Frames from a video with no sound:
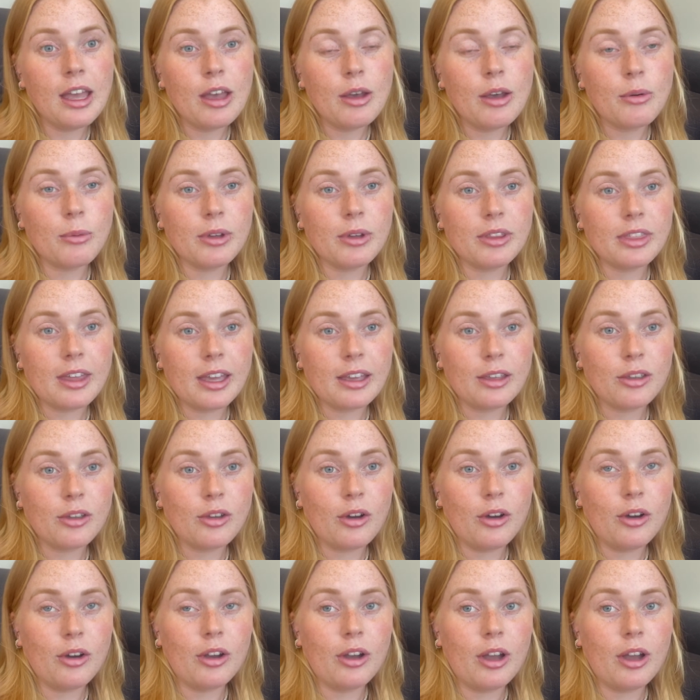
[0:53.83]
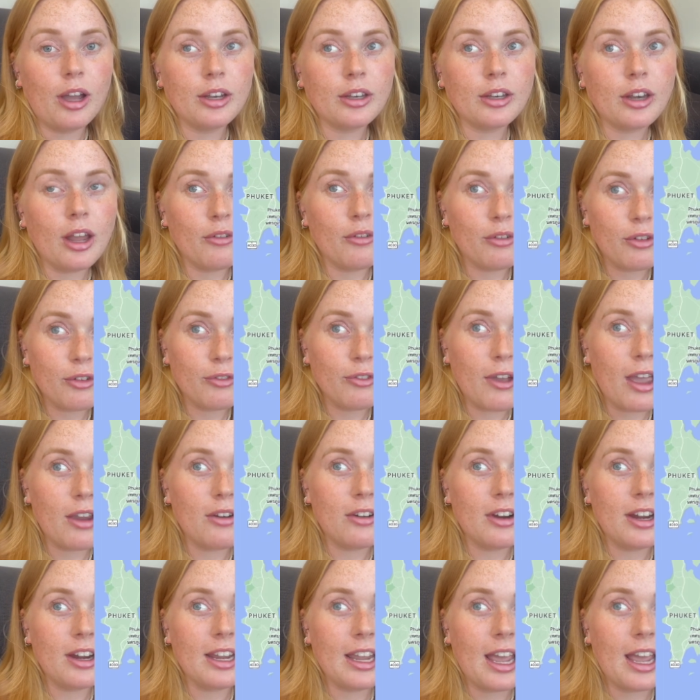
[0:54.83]
We then got another
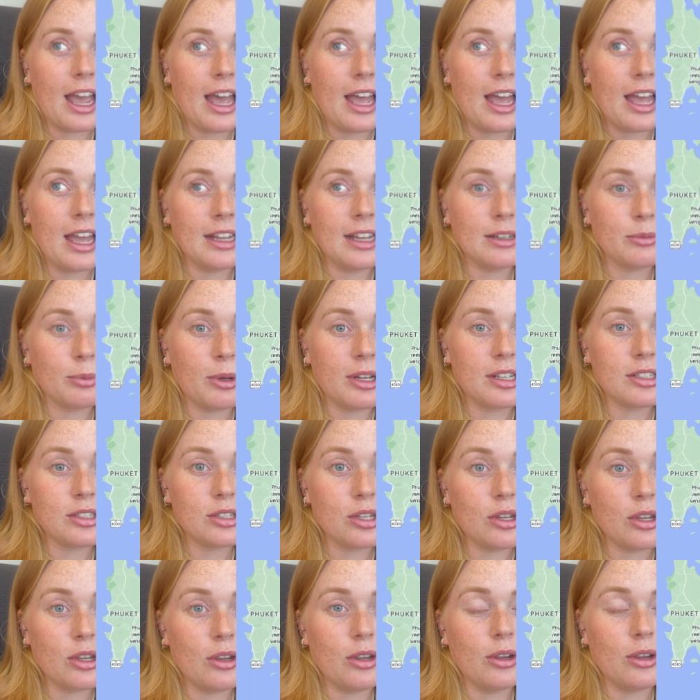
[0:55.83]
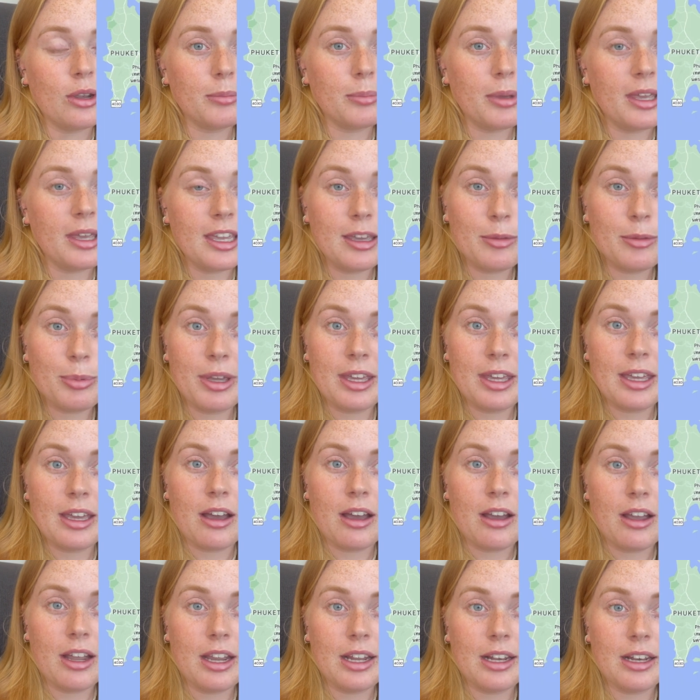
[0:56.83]
ferry and went to Phi Phi
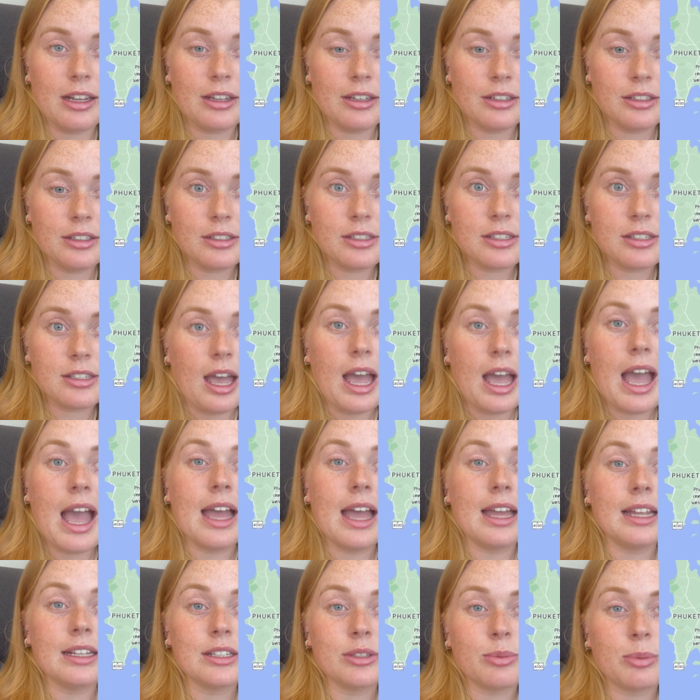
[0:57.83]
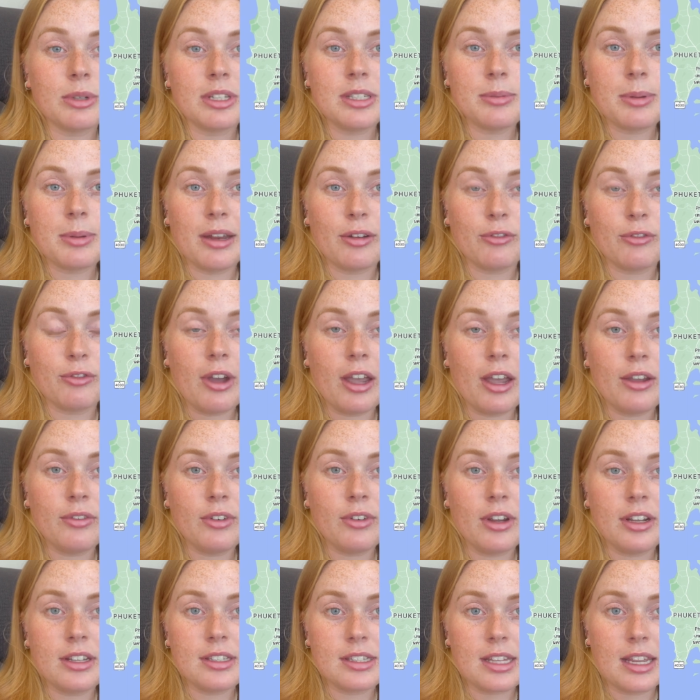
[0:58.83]
Islands, and we spent five
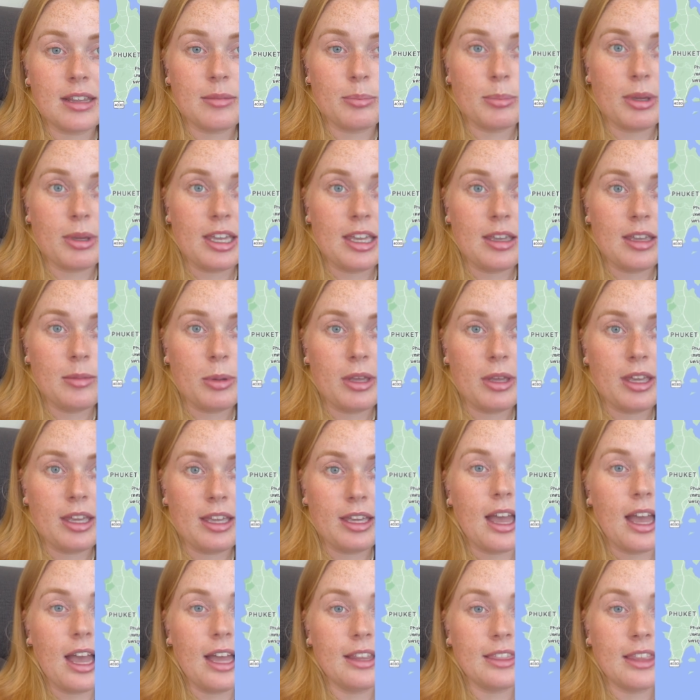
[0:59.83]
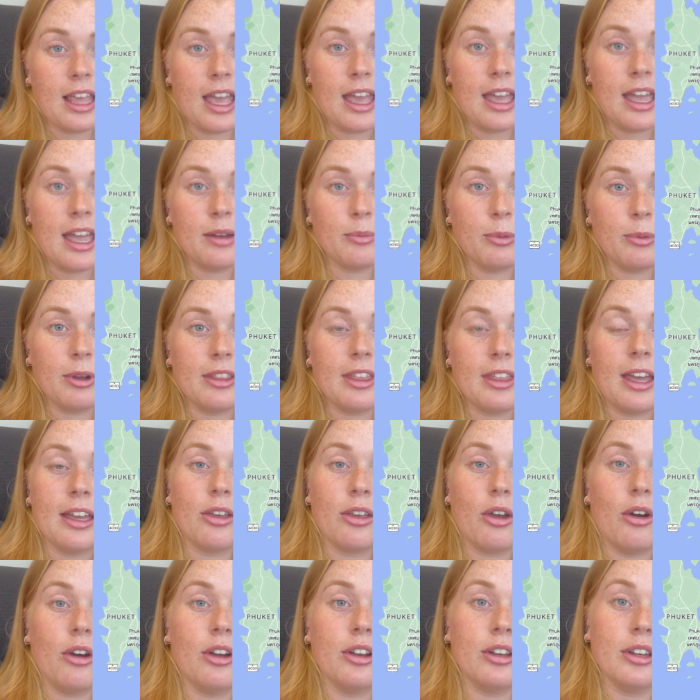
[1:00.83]
nights in Phi Phi. And then we then
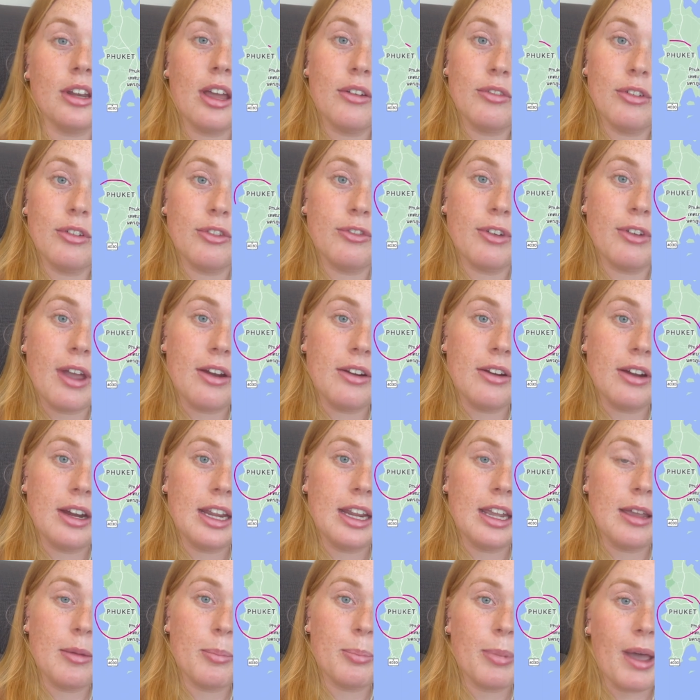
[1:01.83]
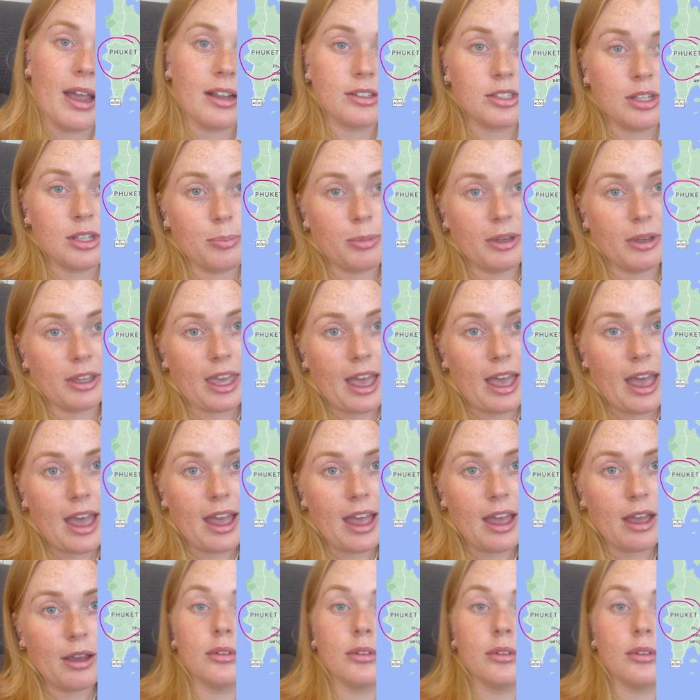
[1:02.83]
got another ferry back to Phuket,